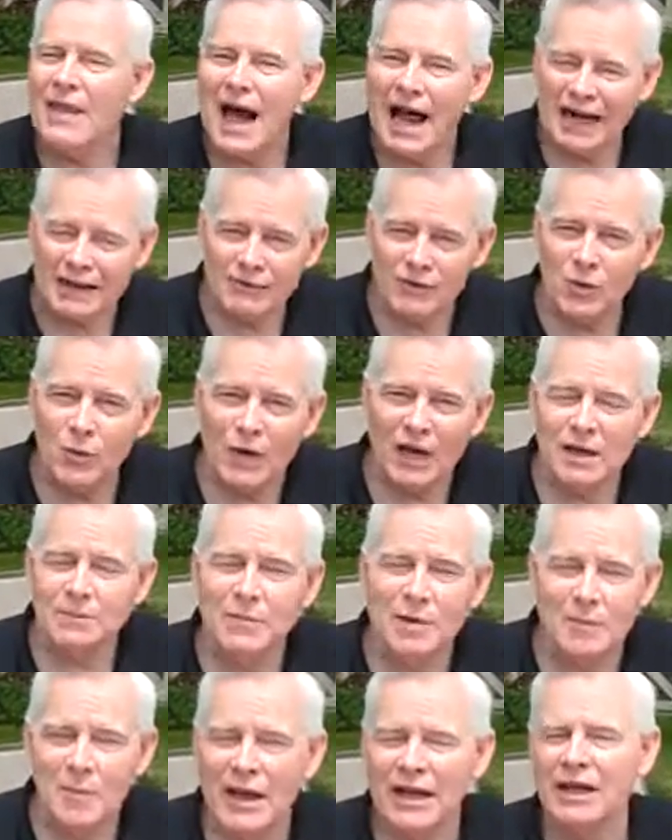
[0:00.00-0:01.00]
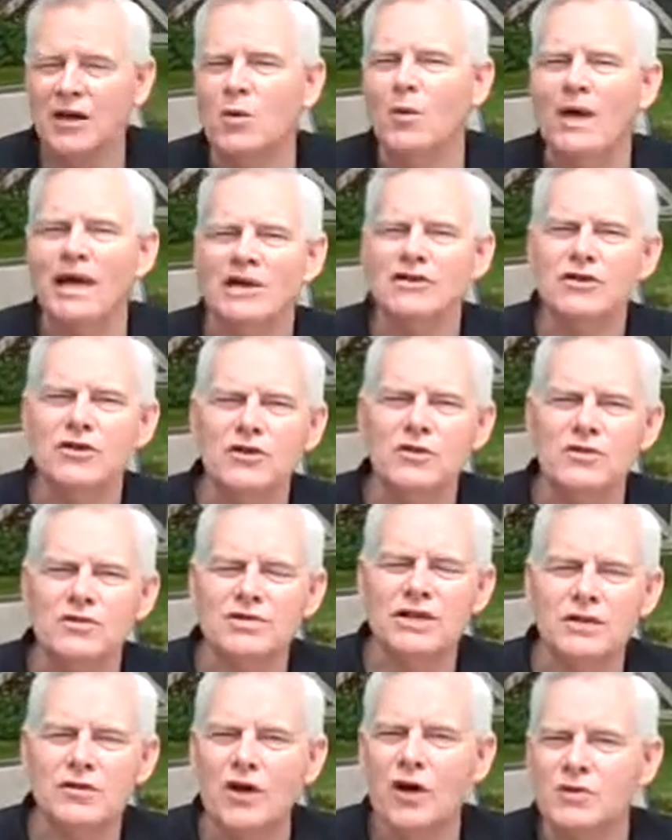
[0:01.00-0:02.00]
not every week, but many weeks, and you'll
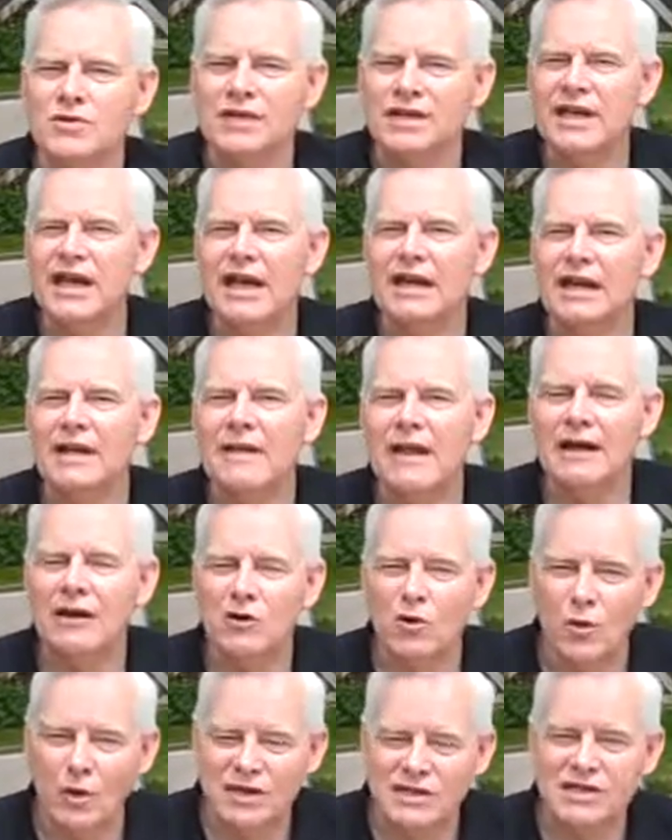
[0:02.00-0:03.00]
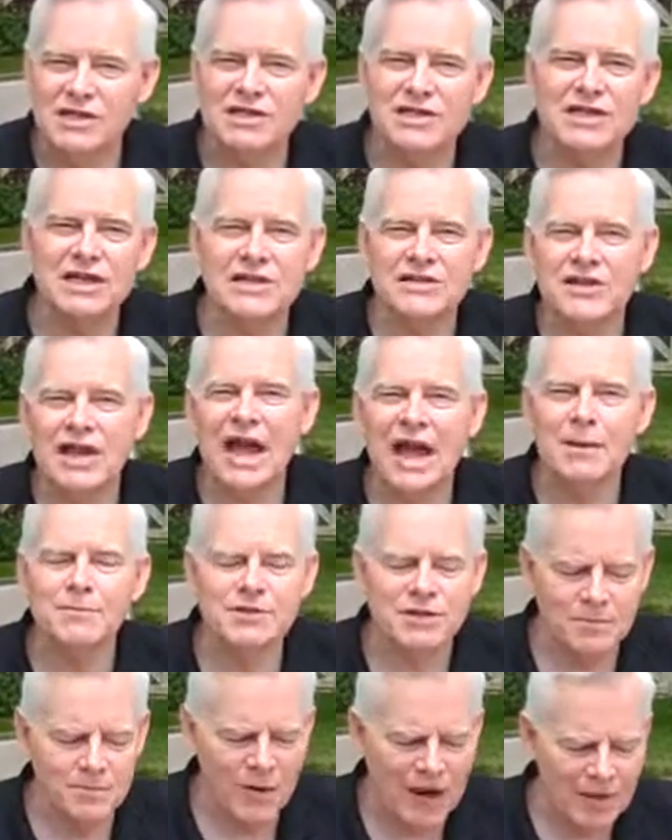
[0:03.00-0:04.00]
see those again in that quizzes,
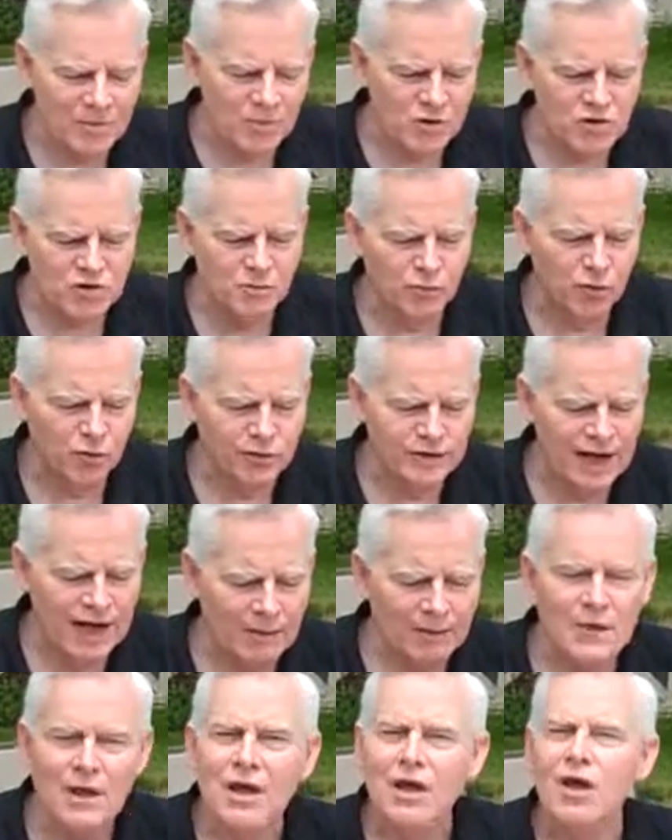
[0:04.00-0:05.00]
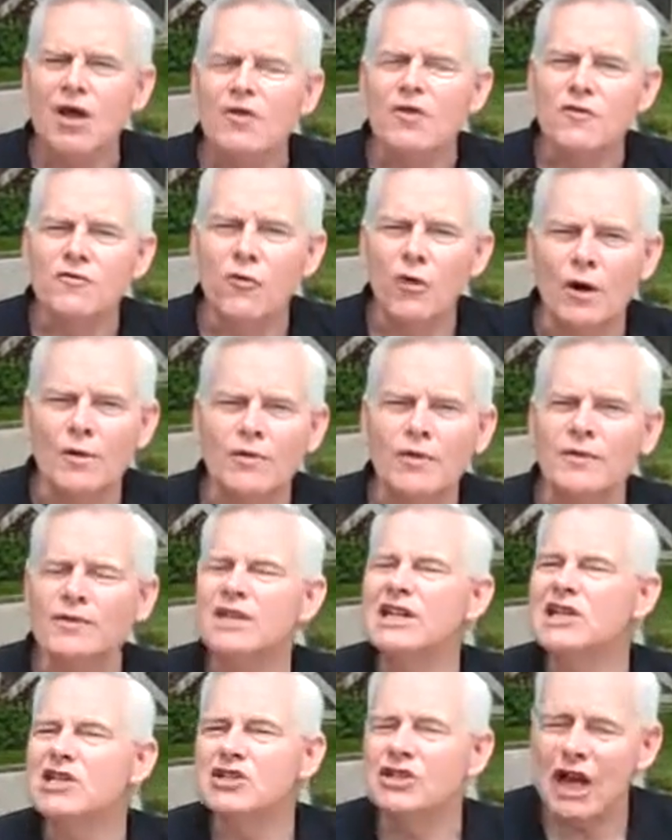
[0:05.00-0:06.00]
exams, and papers pull down. The 4th
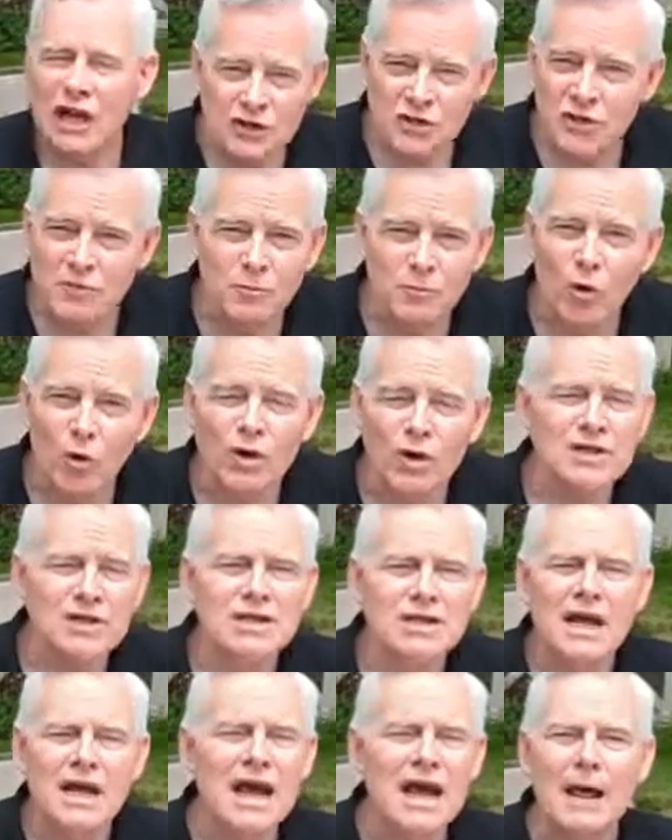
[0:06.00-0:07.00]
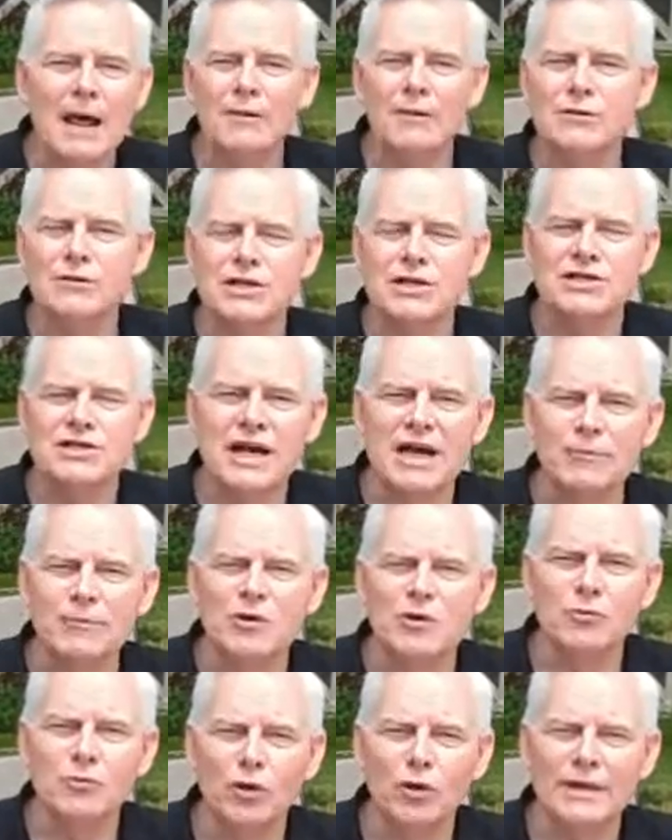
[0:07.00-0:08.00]
are the discussion boards, and there's a
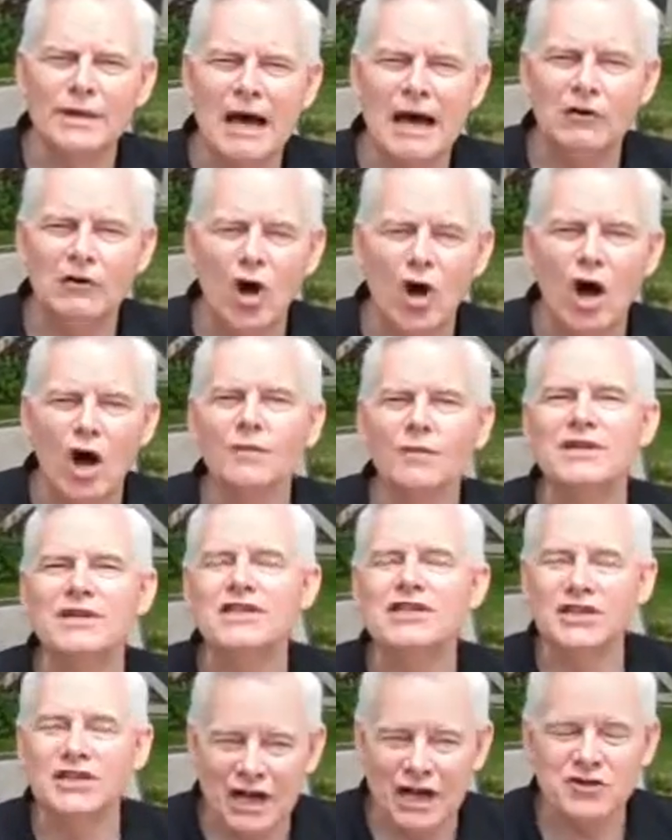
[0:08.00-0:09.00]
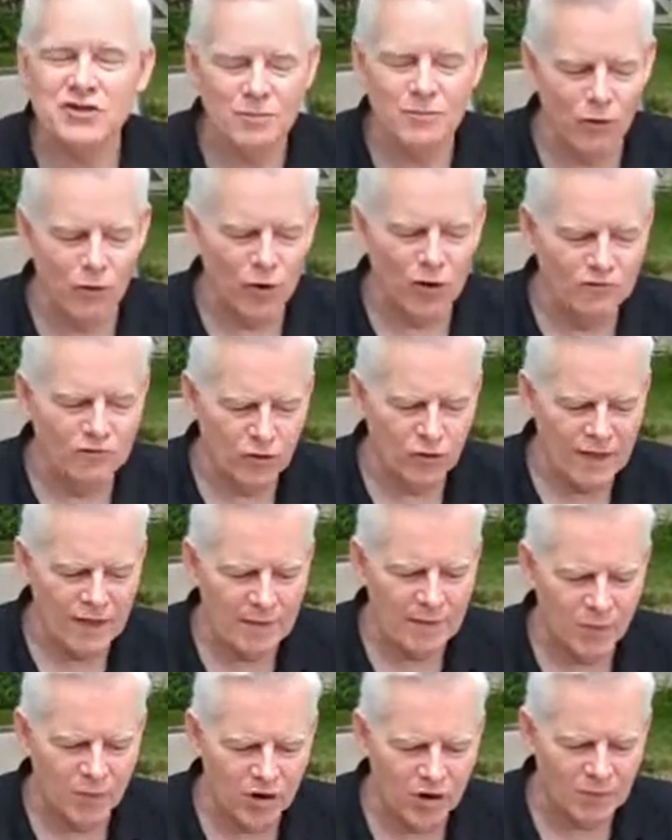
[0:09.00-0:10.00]
separate pull down called discussion board for
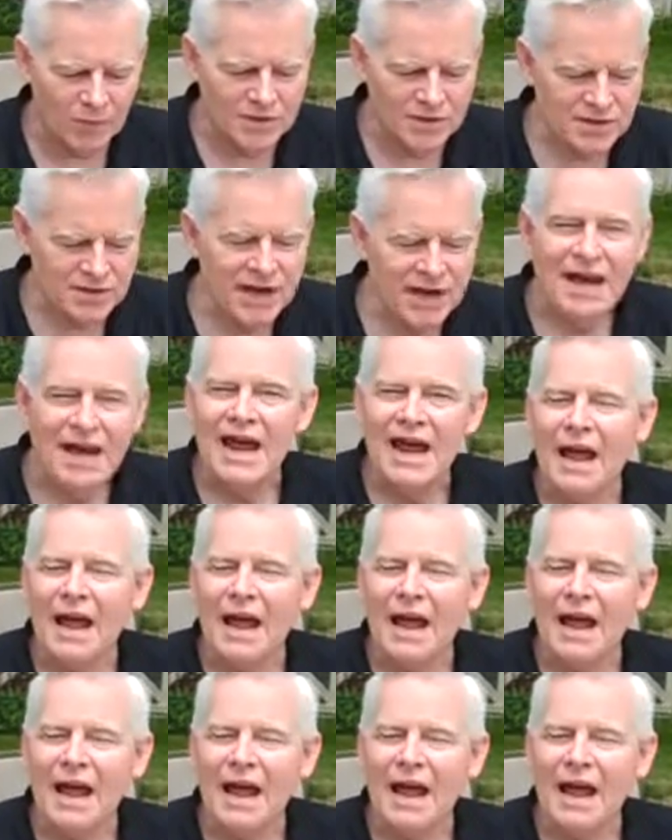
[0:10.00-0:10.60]
that purpose.